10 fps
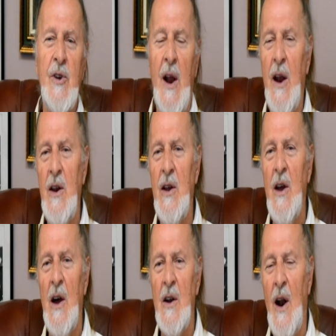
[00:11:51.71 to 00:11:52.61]

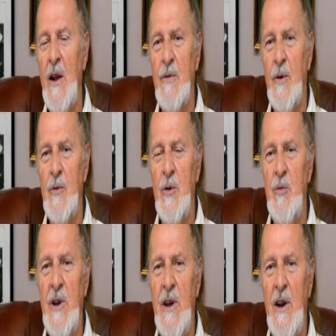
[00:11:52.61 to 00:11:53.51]
training right from the
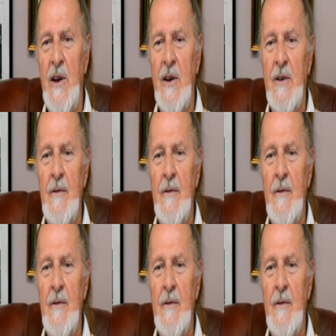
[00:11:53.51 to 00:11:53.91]
beginning.